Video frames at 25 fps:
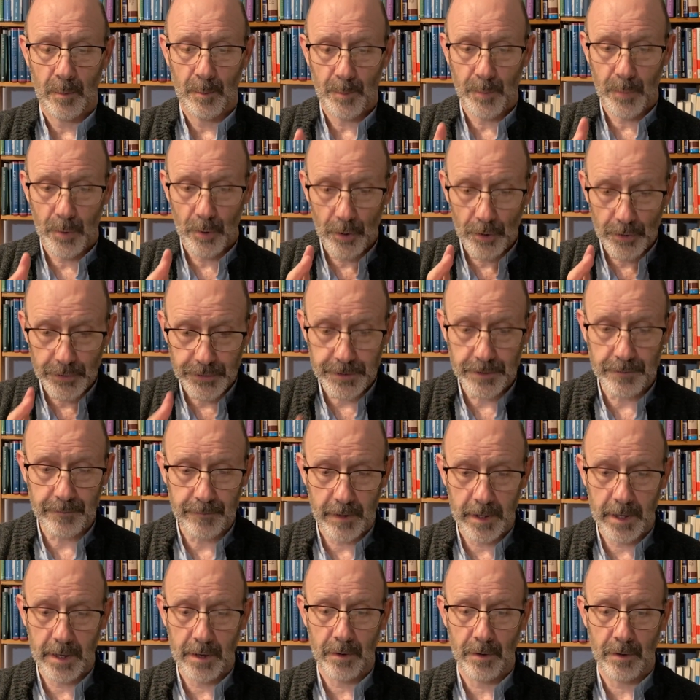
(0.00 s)

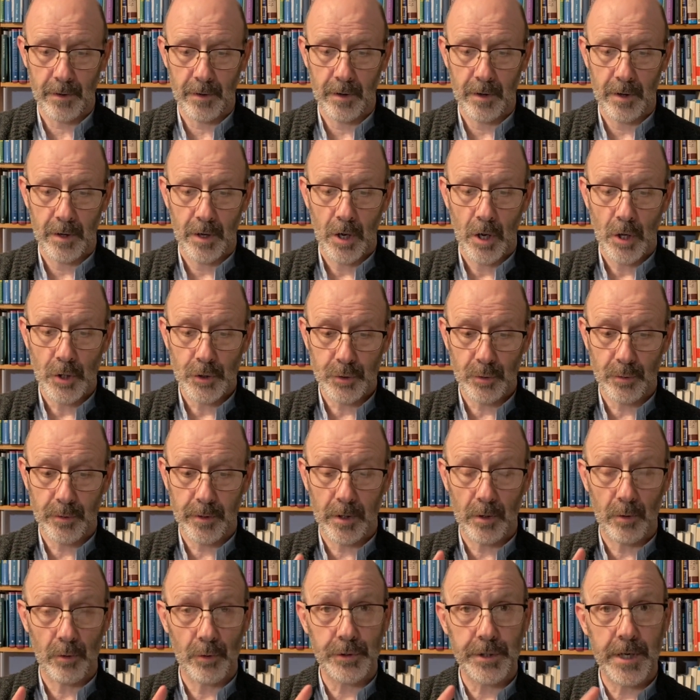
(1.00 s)
Persevere so that
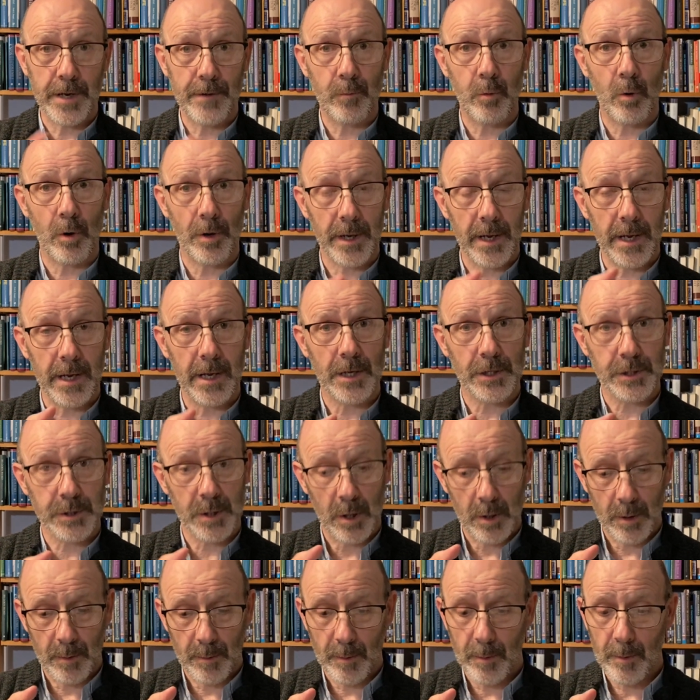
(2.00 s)
you'll receive what He has
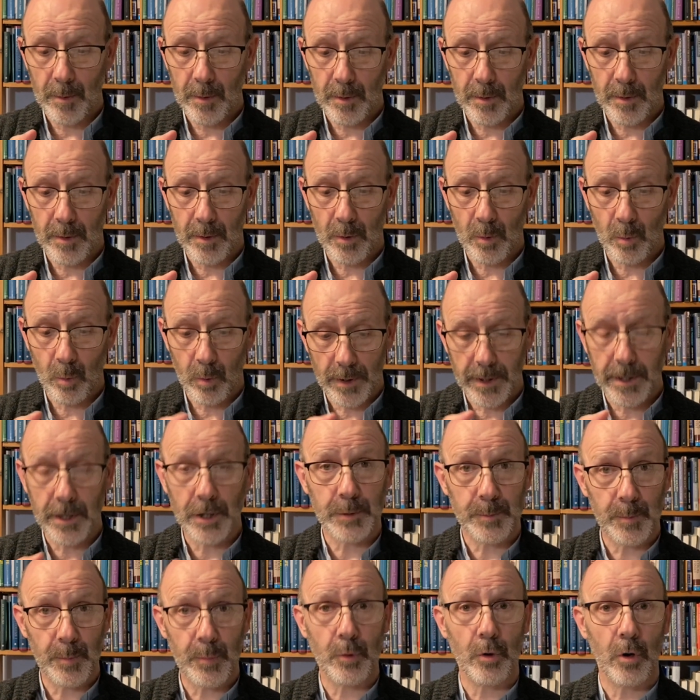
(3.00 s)
what He has
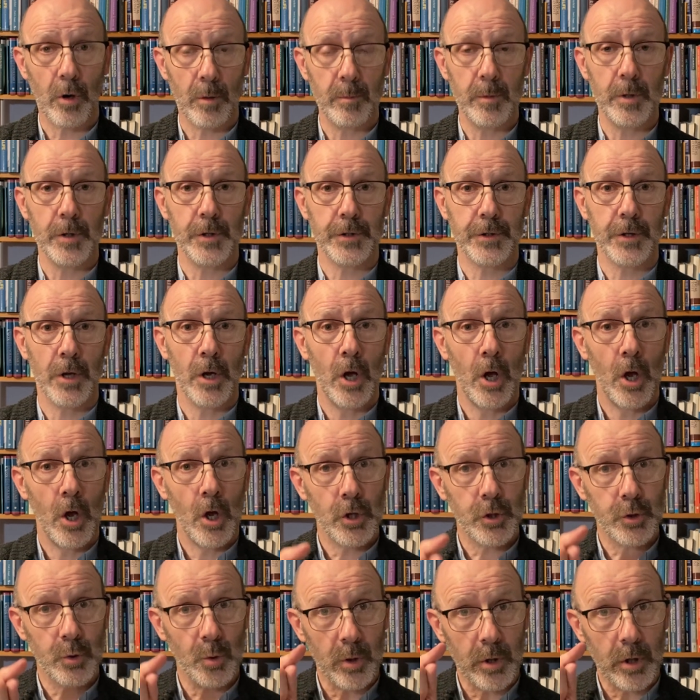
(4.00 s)
promised.
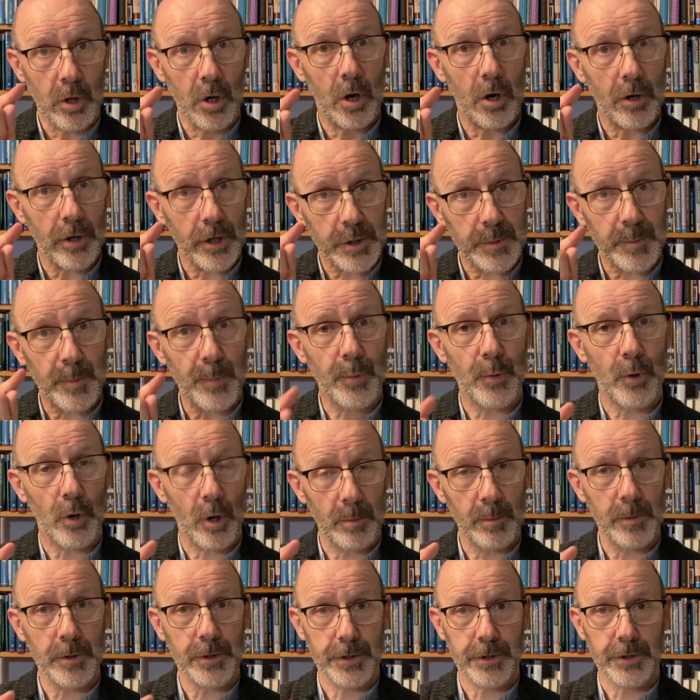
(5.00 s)
So God has
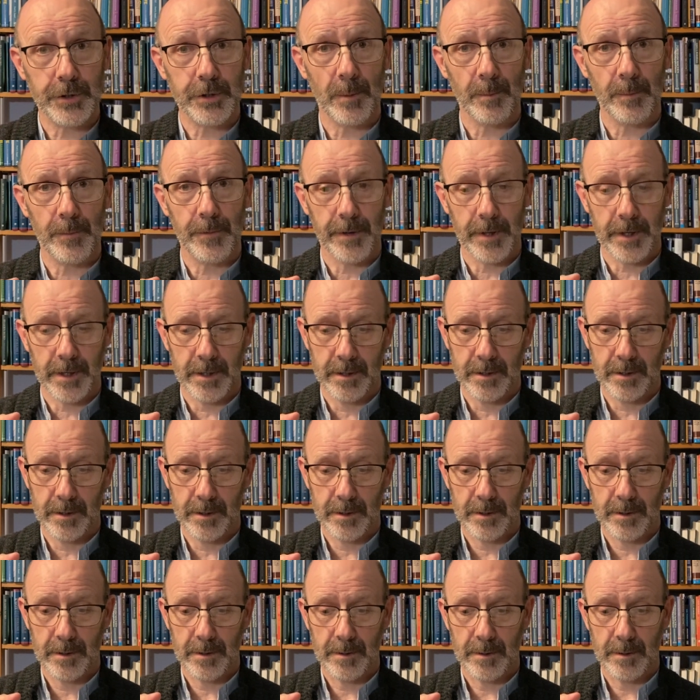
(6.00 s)
promised something.
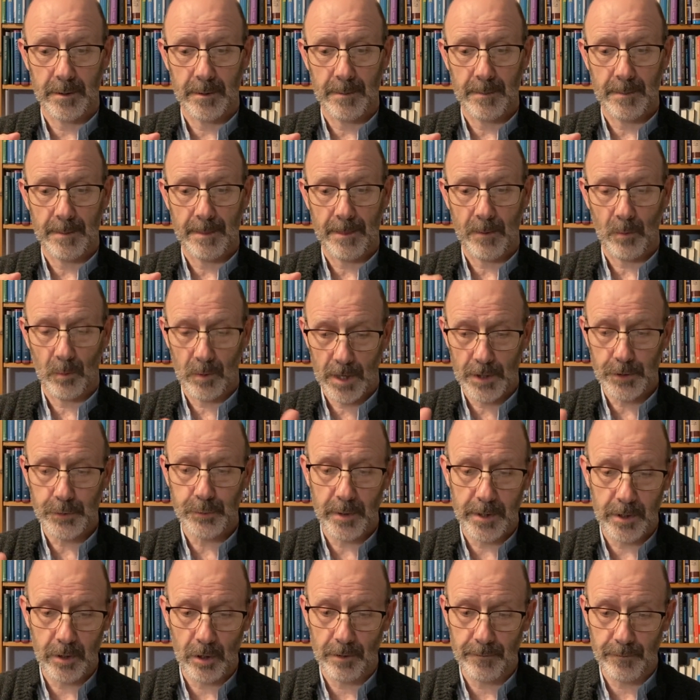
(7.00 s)
Well, let's
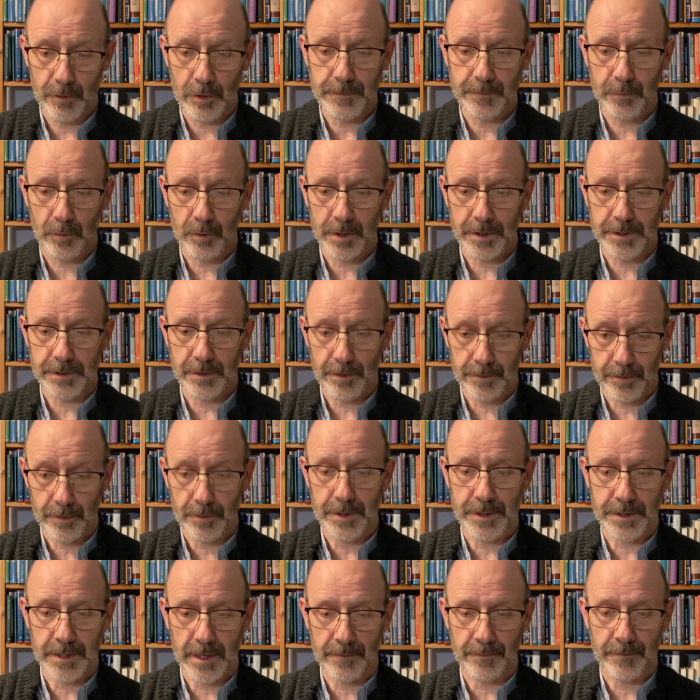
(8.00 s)
read on verse 40,
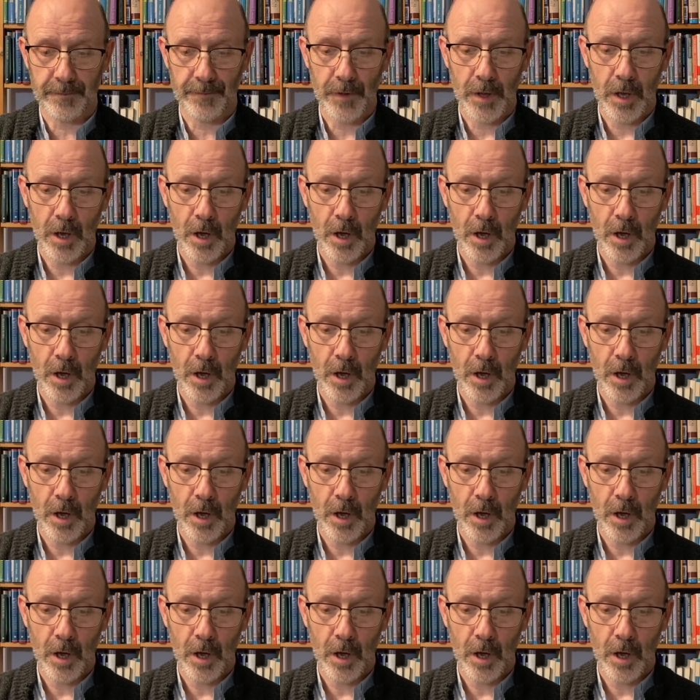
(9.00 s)
37.